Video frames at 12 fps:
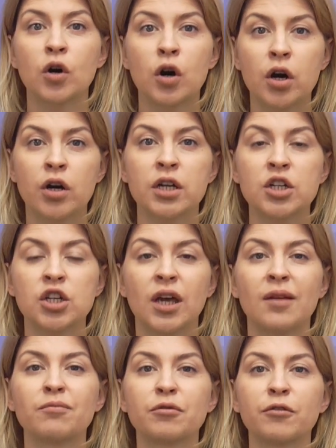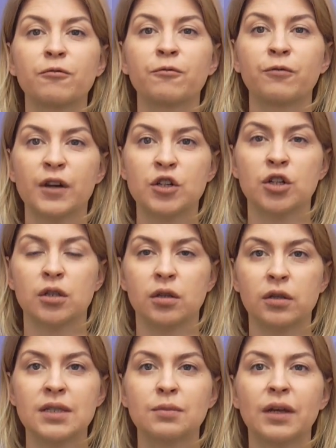courage, and
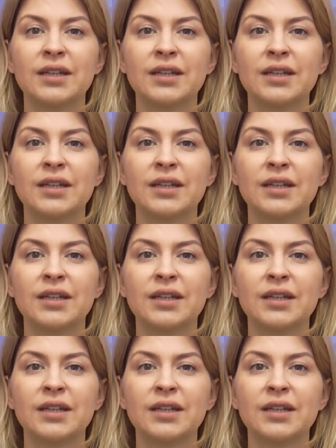professionalism